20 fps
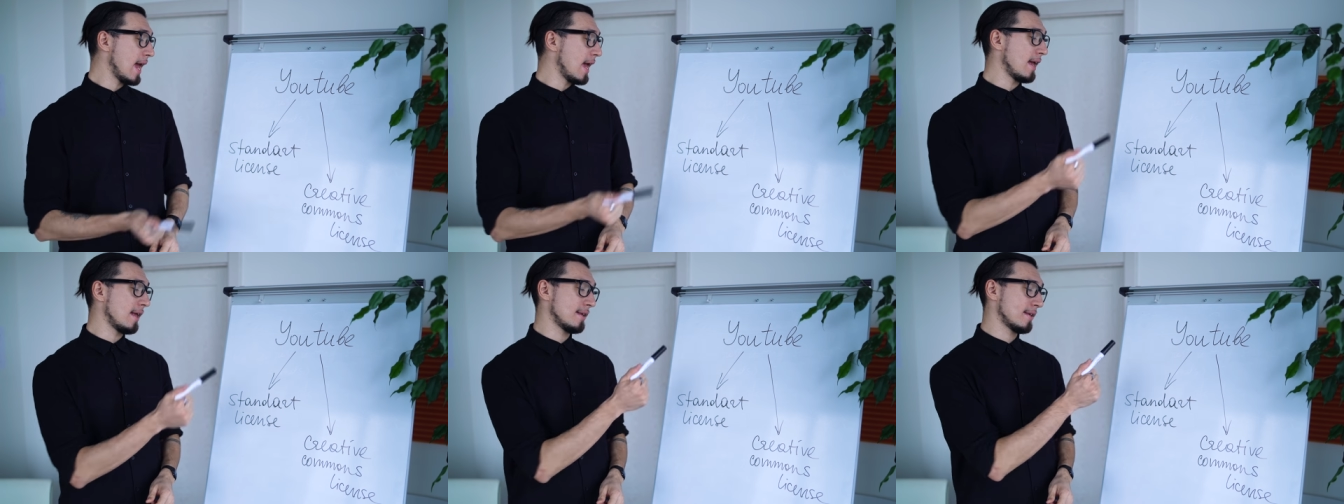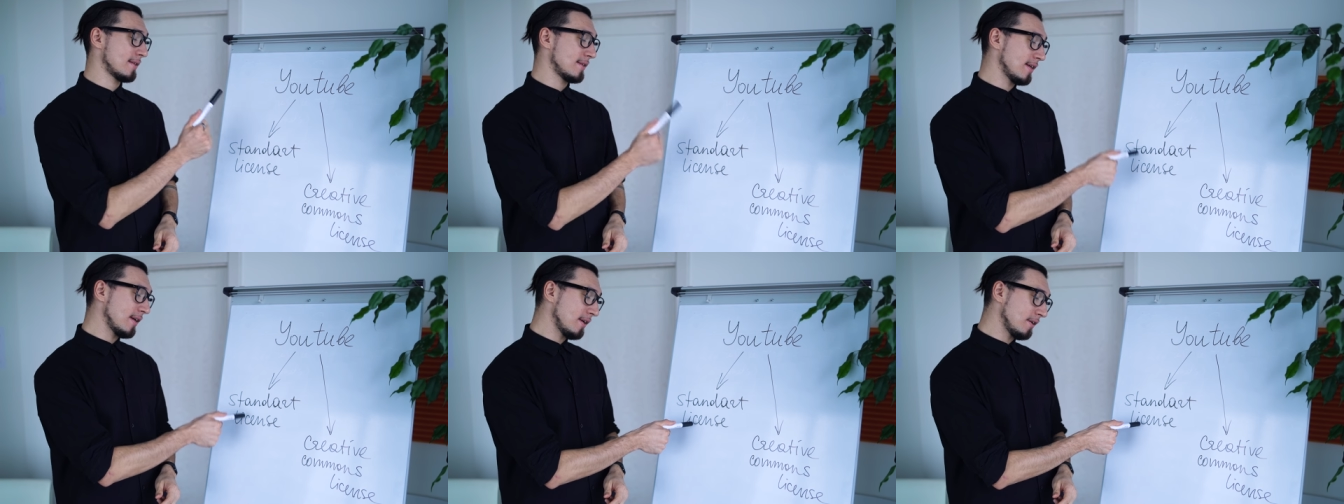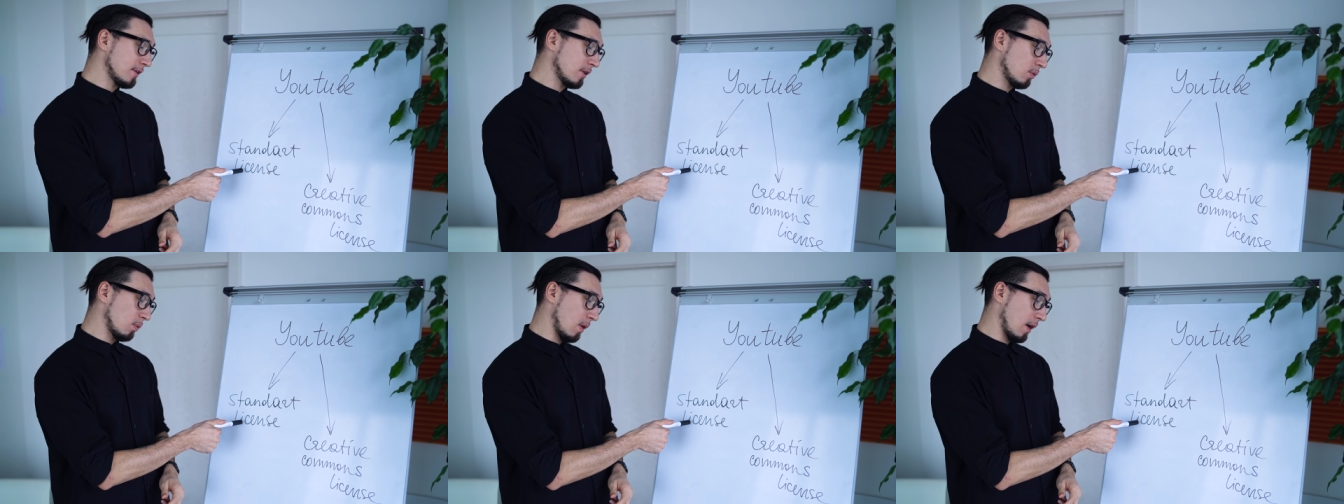A
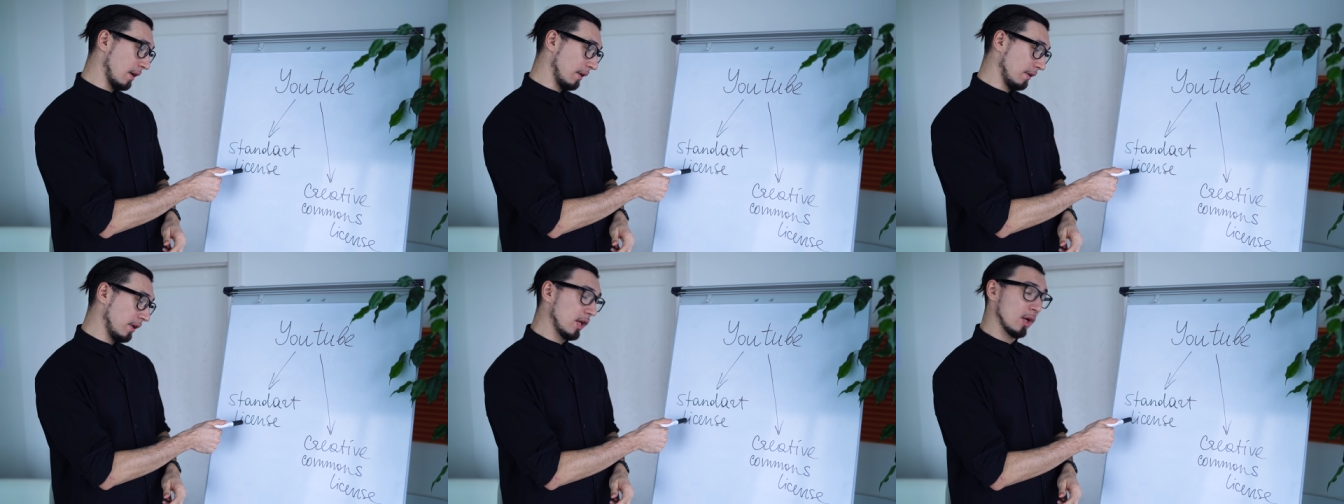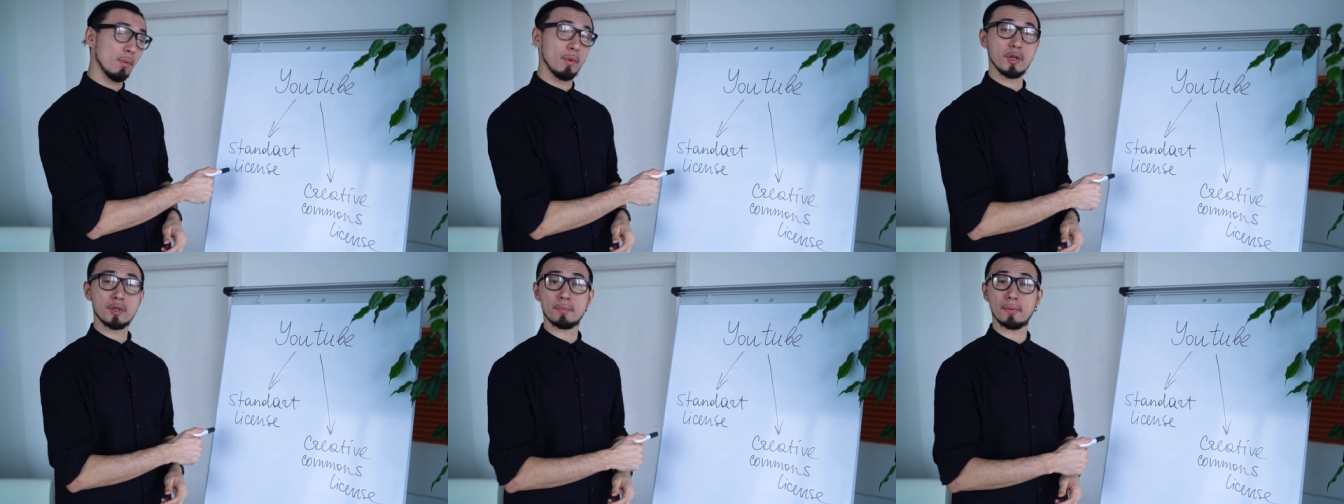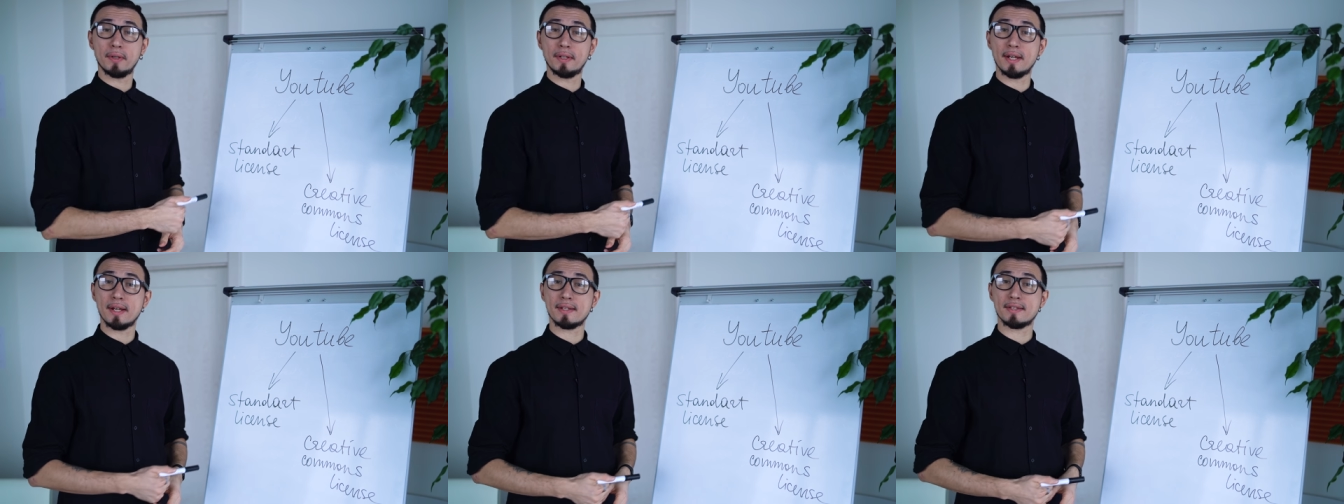standard one, which
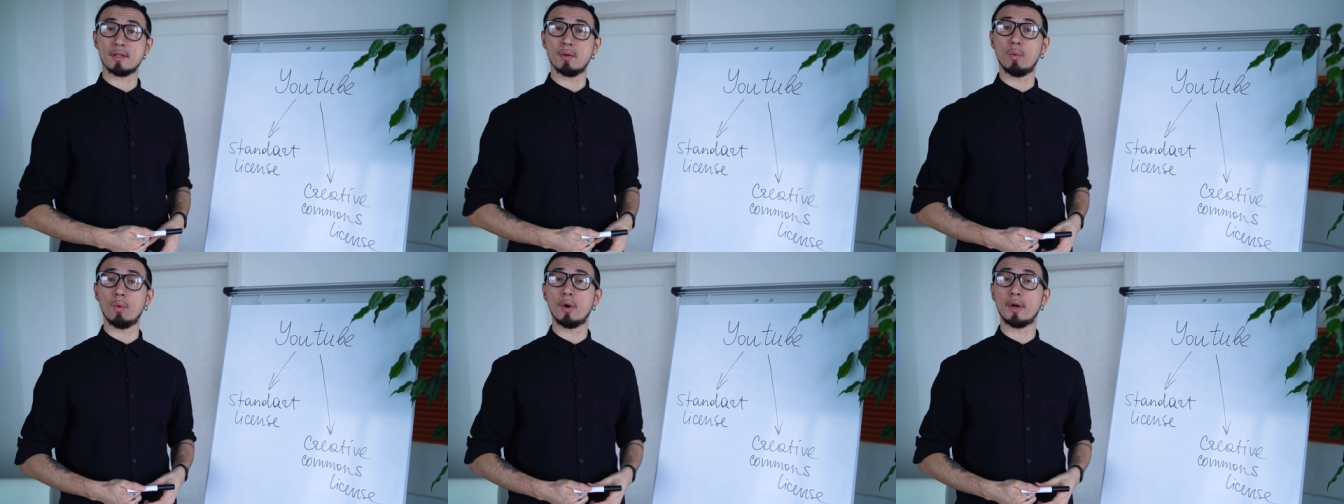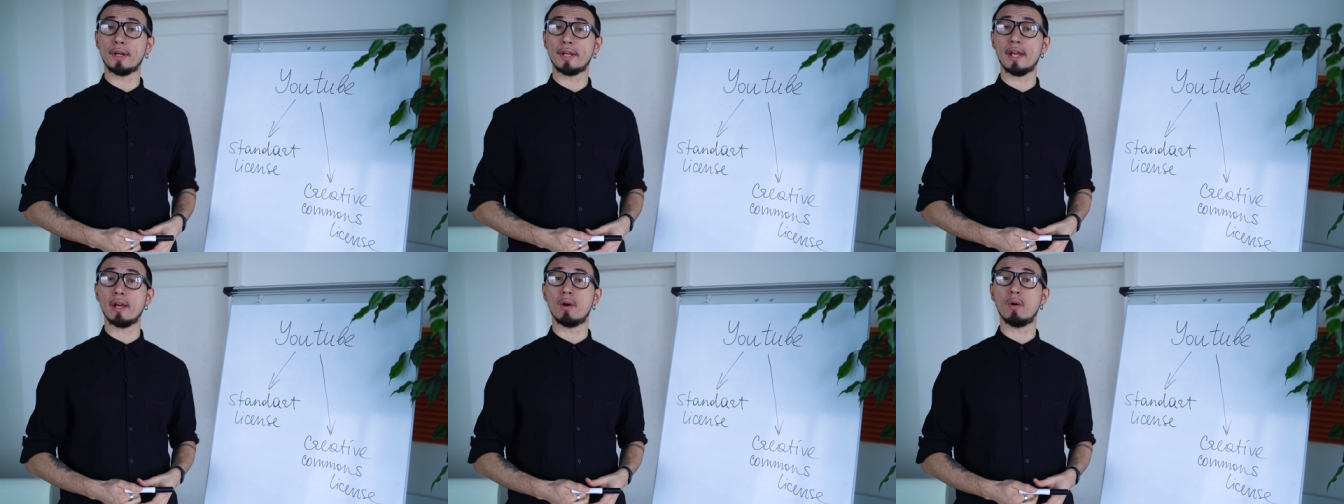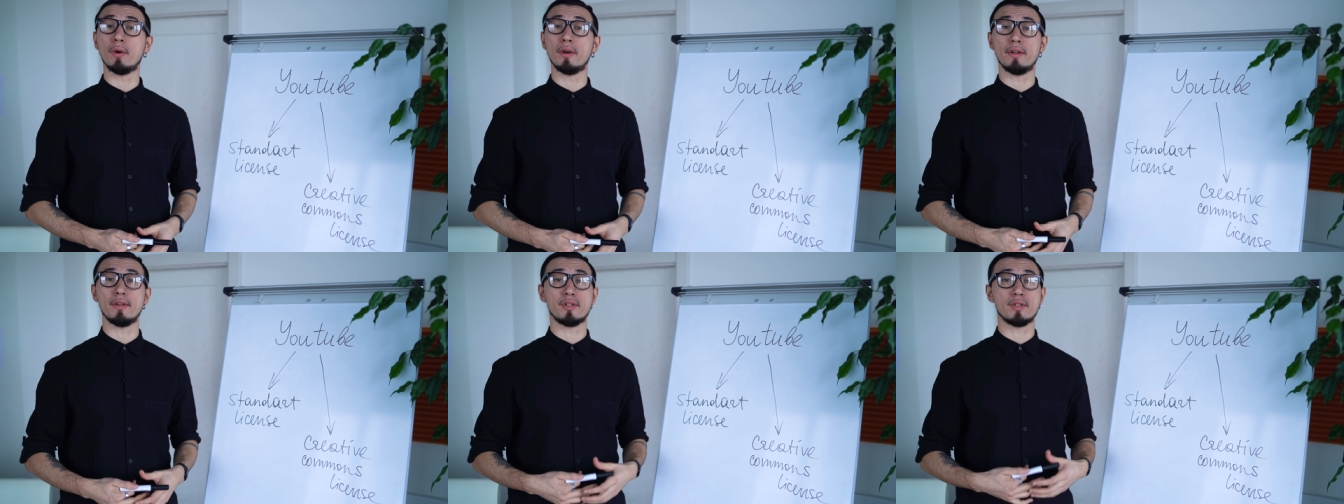protects a work
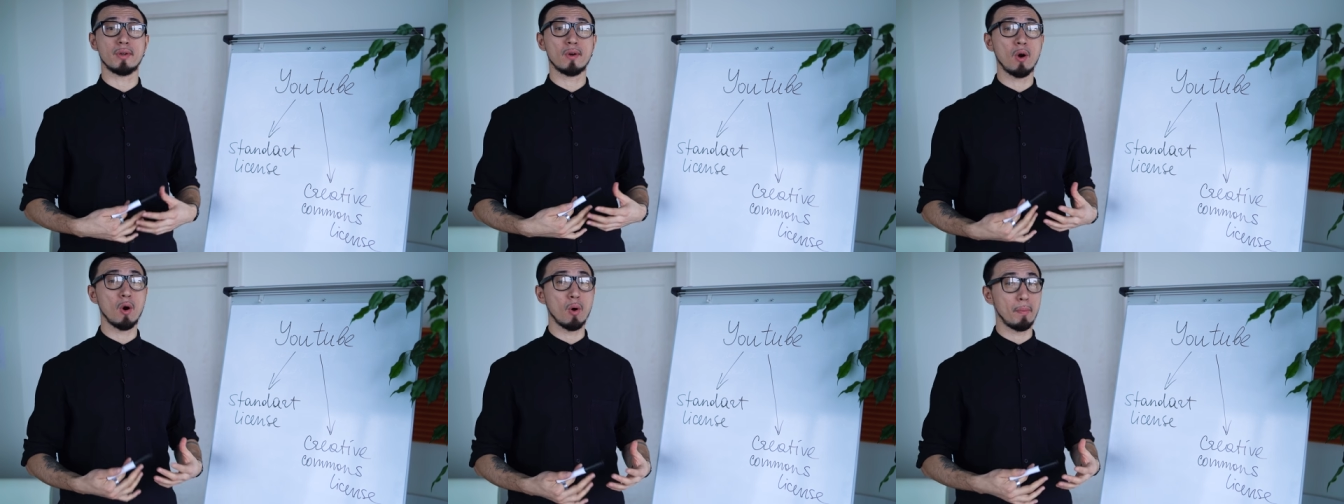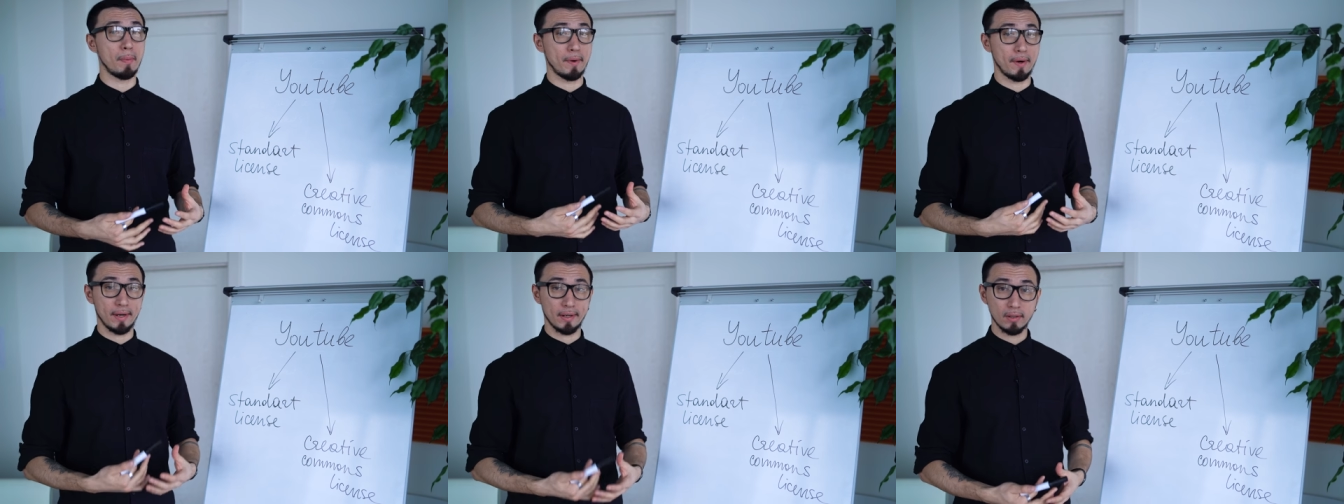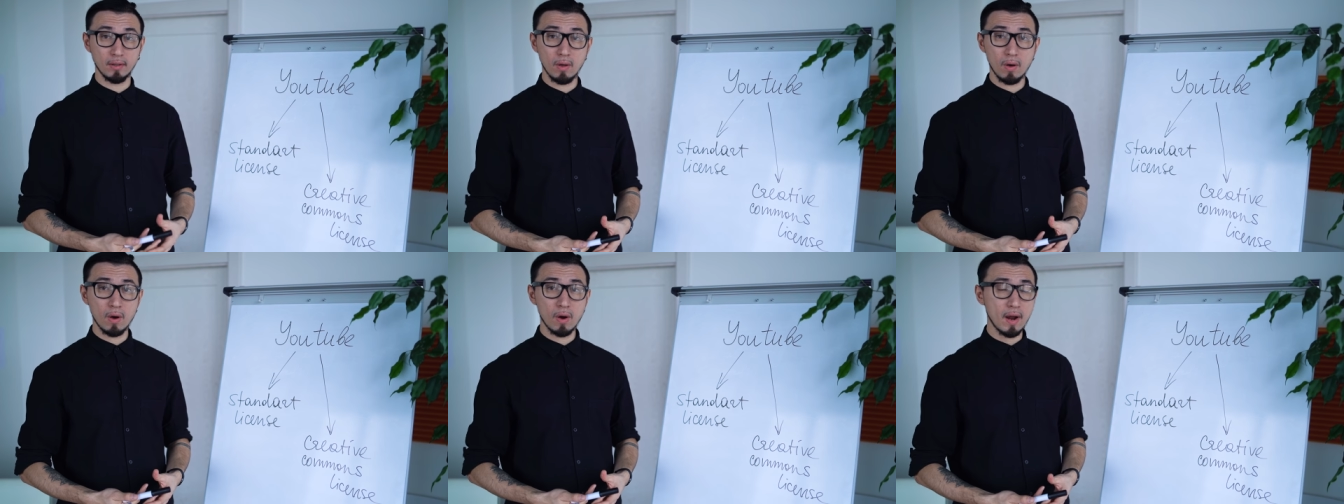according to
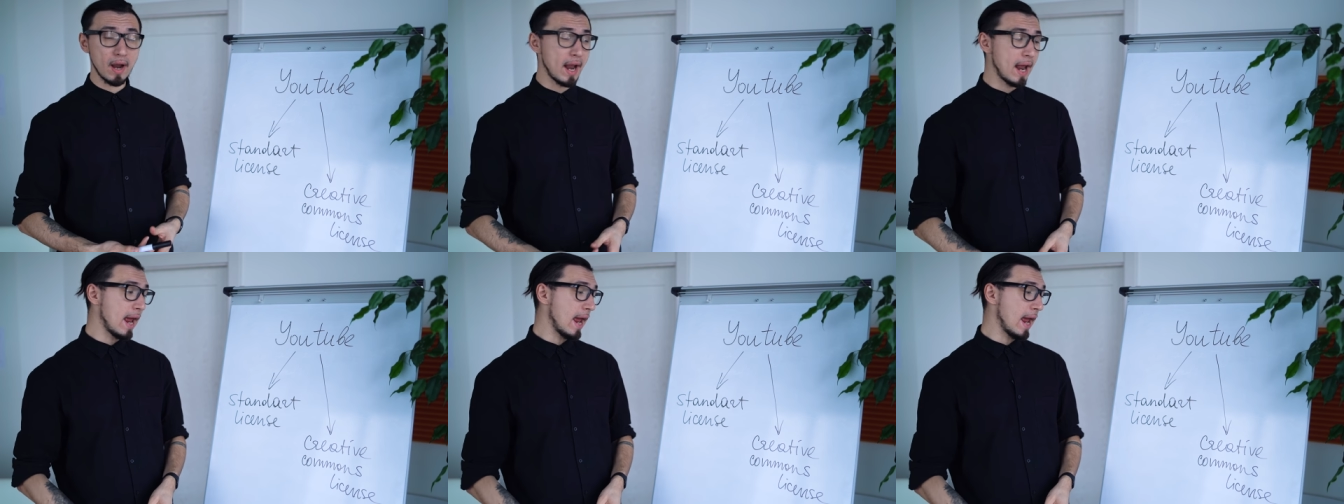copyright law,